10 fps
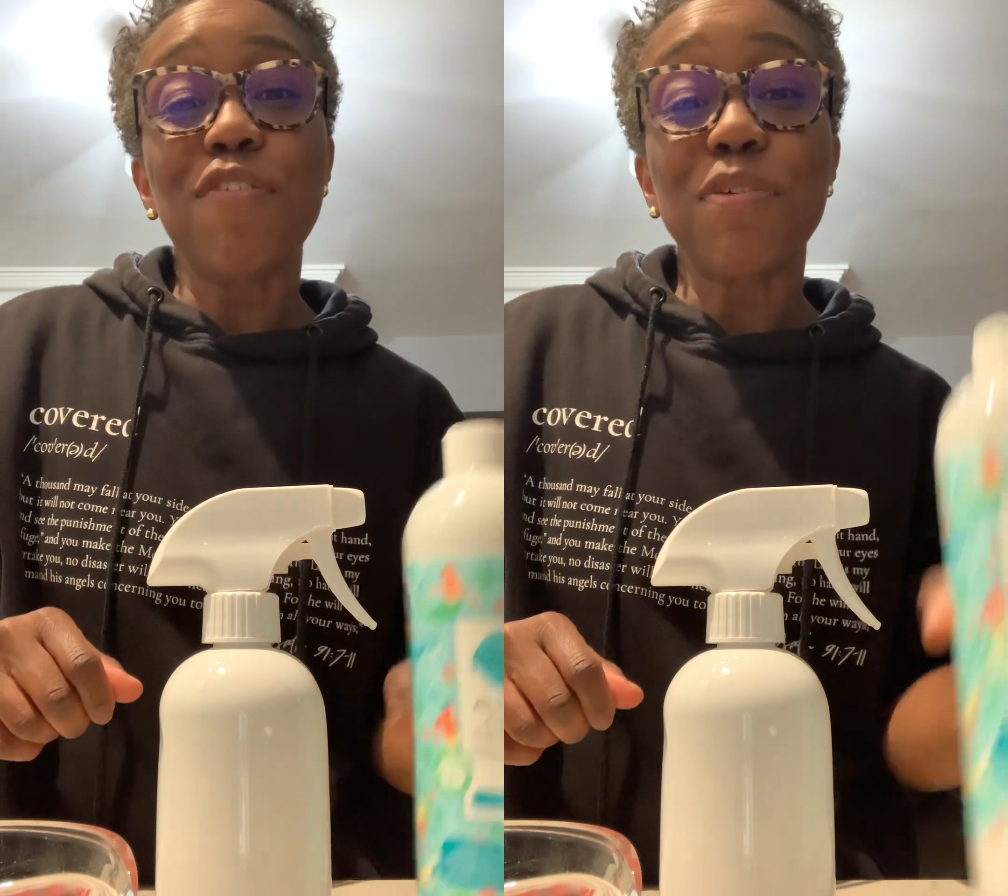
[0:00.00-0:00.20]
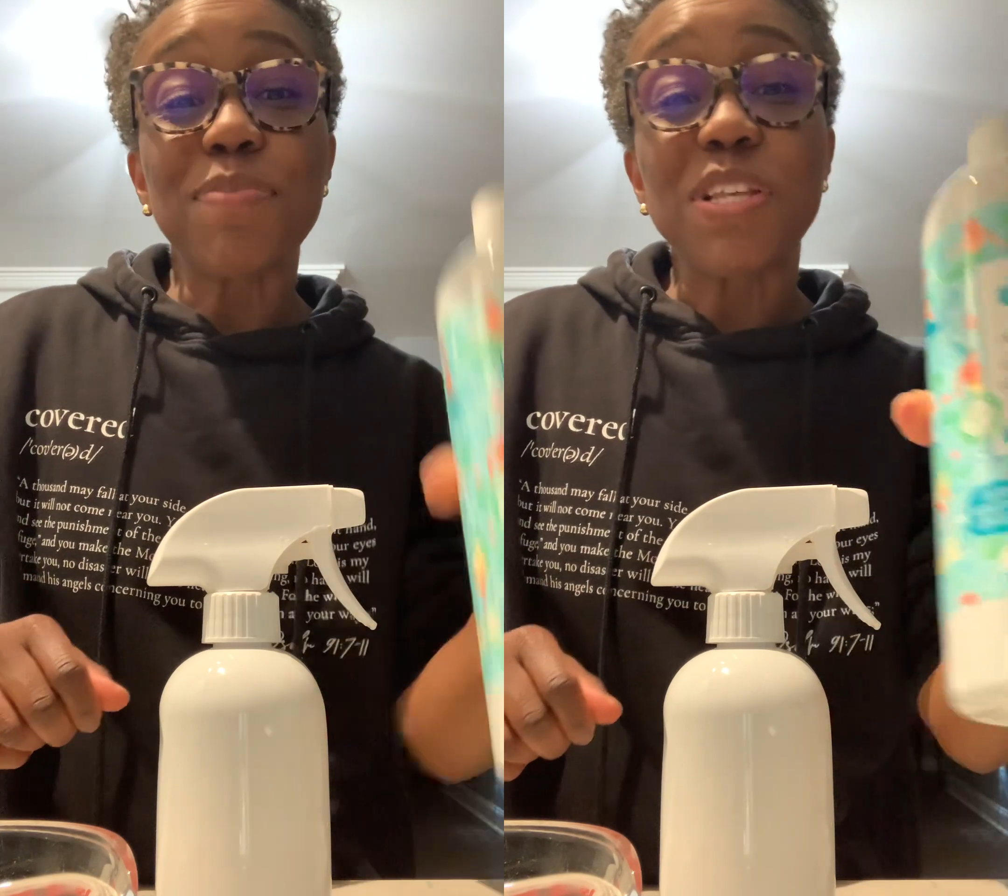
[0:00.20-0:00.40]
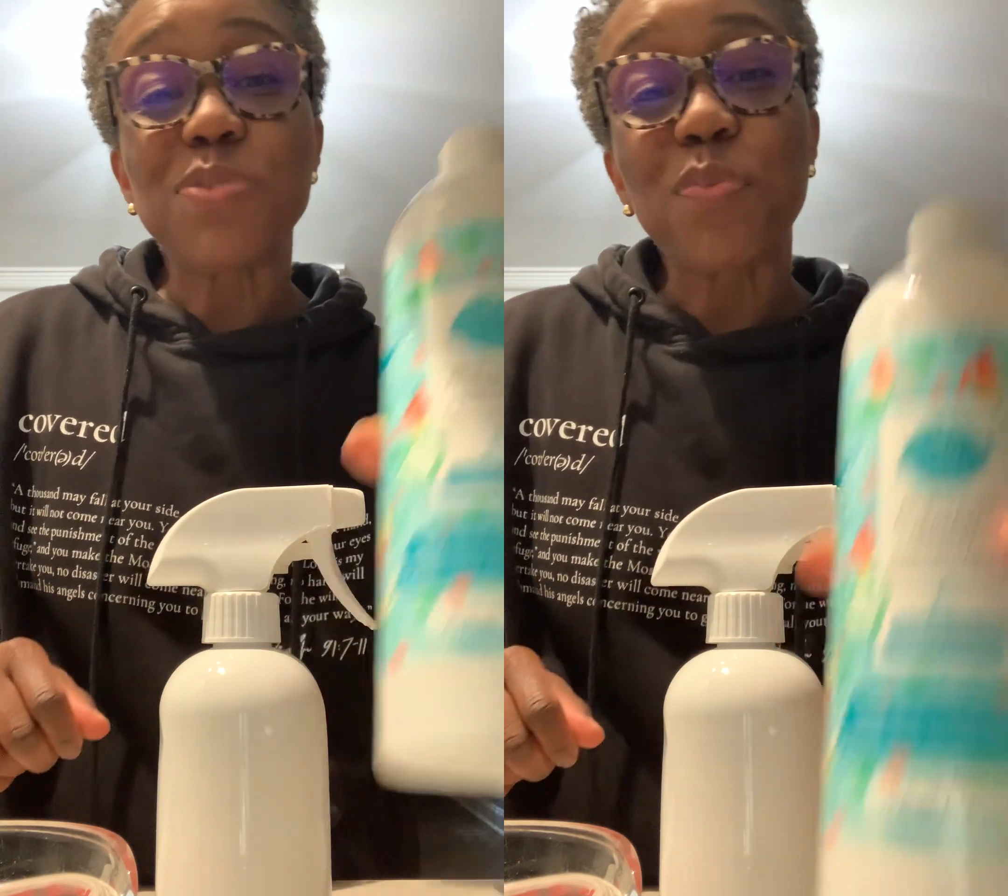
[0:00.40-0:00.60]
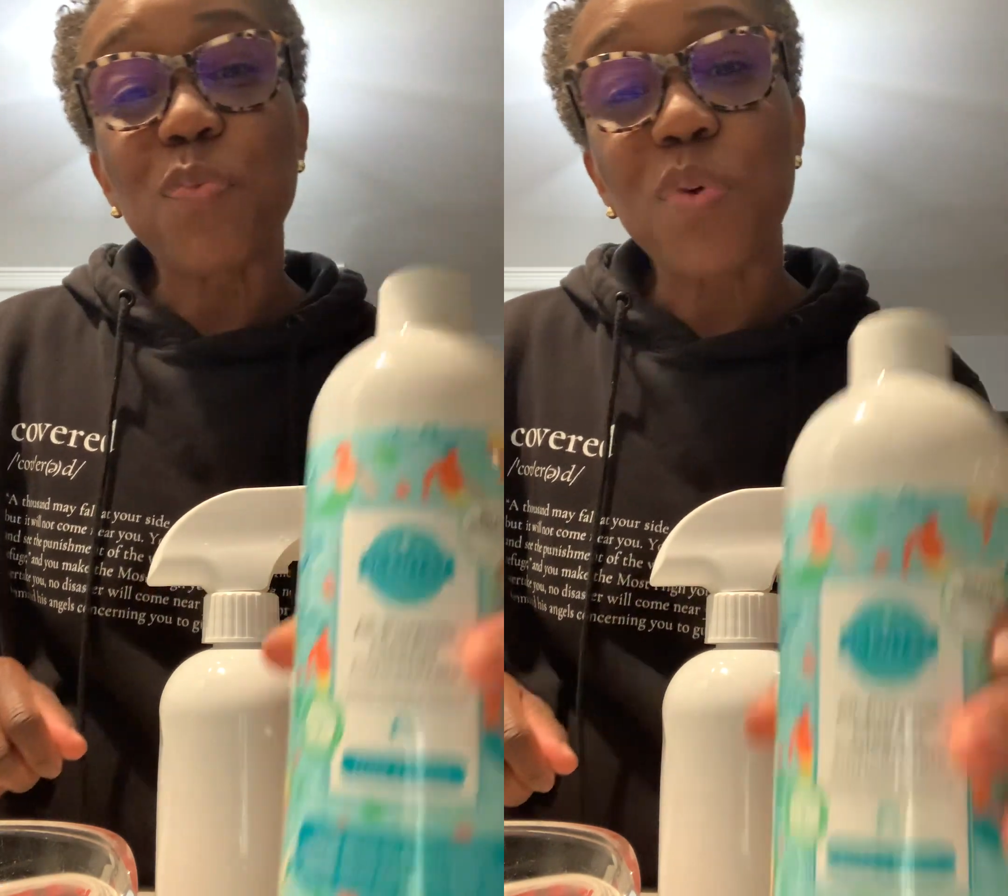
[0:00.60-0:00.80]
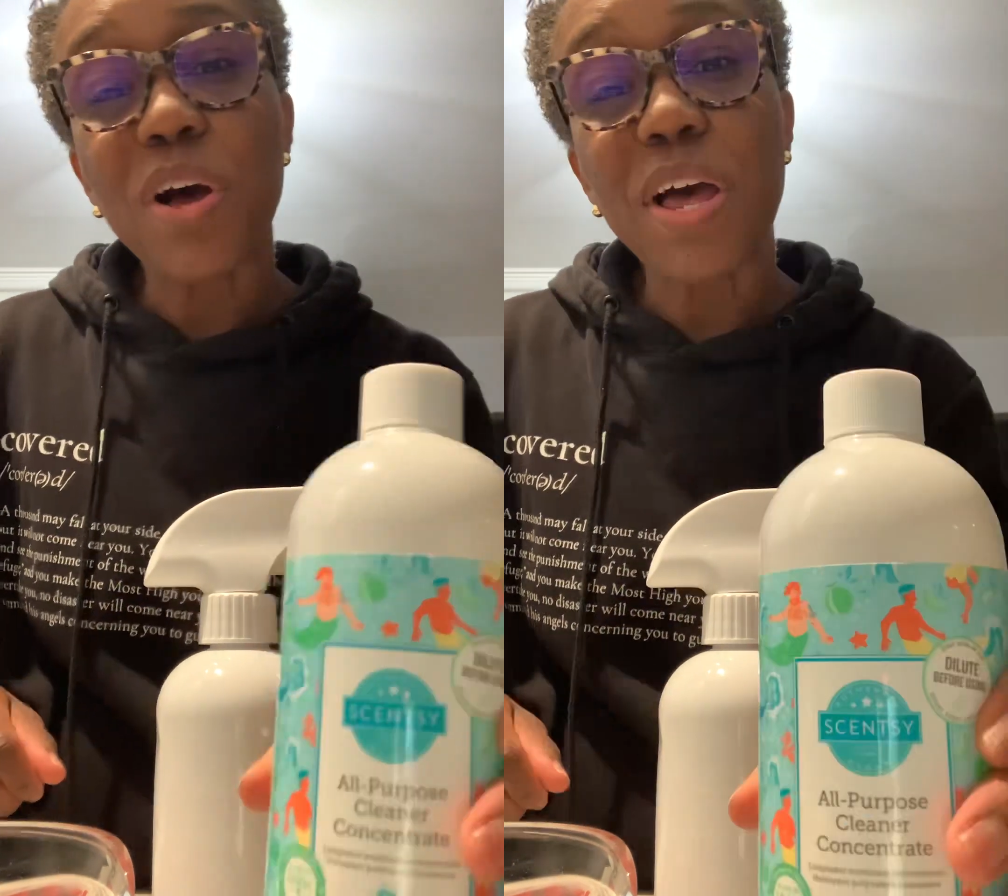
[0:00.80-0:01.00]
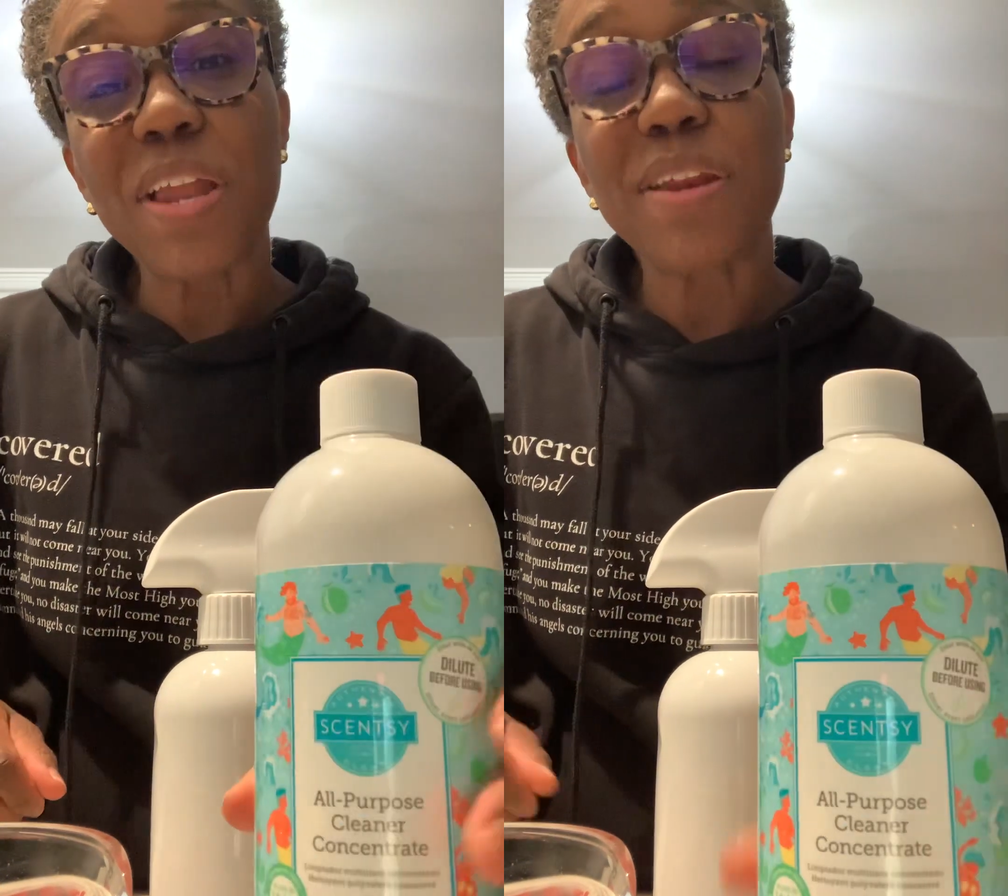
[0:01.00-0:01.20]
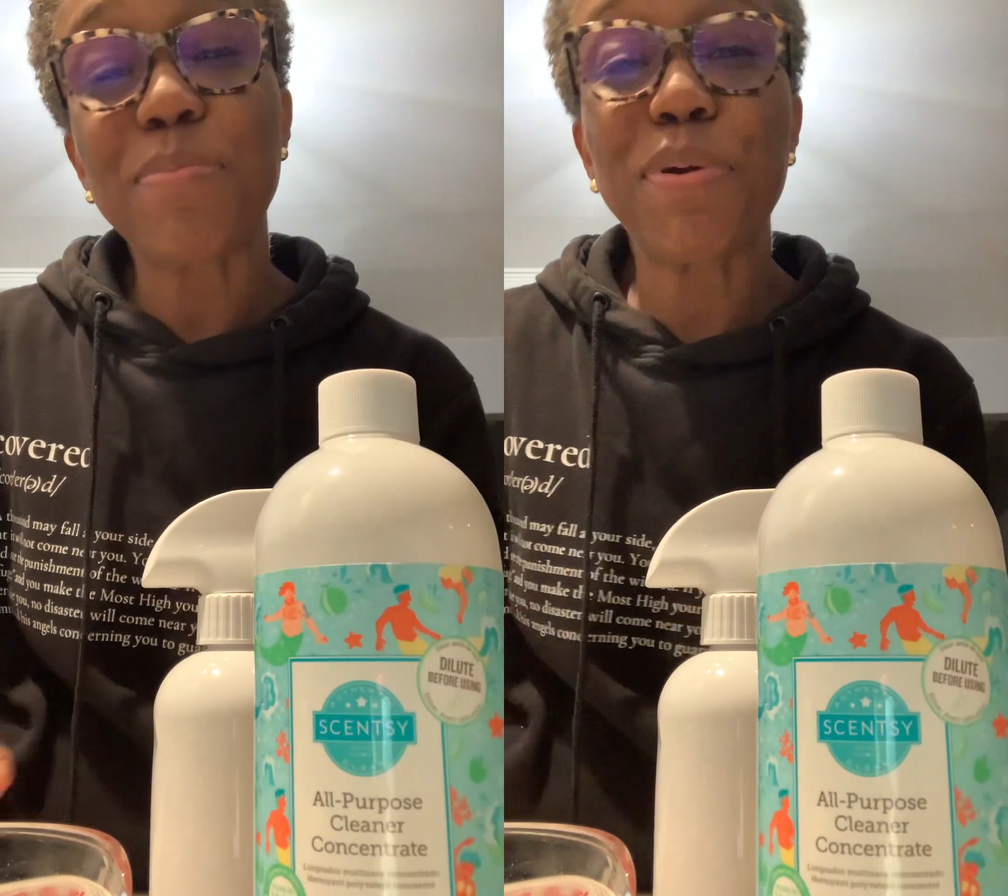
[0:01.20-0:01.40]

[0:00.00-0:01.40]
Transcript: from this 1